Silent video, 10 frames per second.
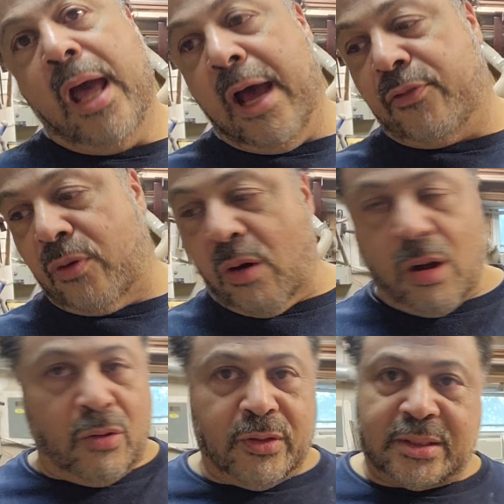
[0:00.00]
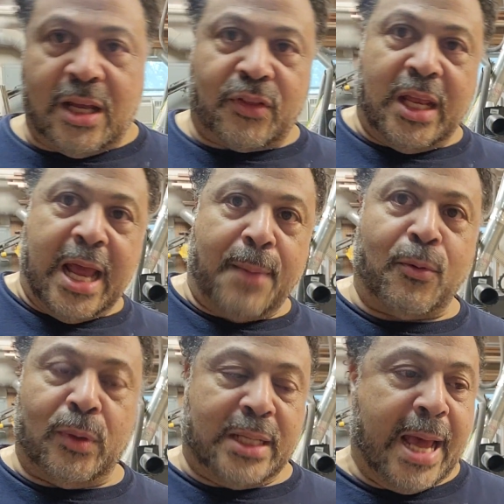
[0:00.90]
After all the stuff that
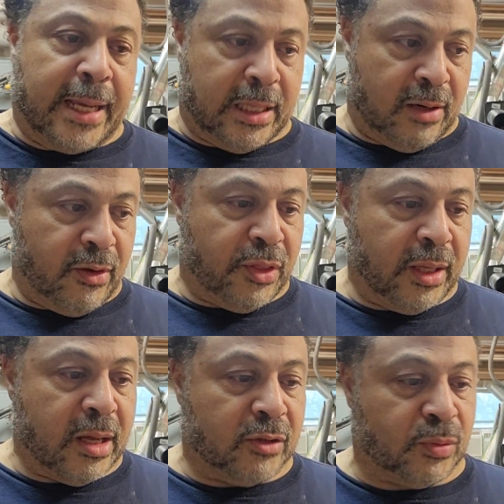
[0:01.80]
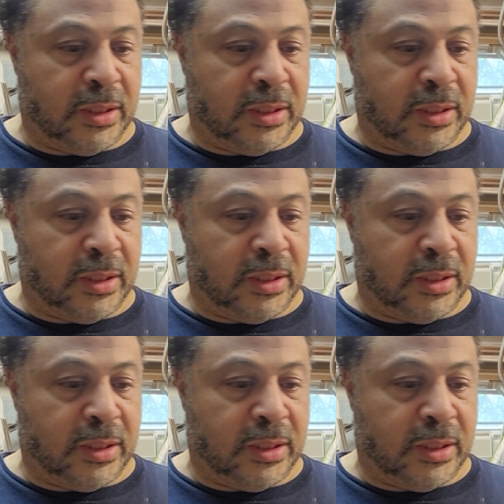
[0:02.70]
happened with Dak and everything else,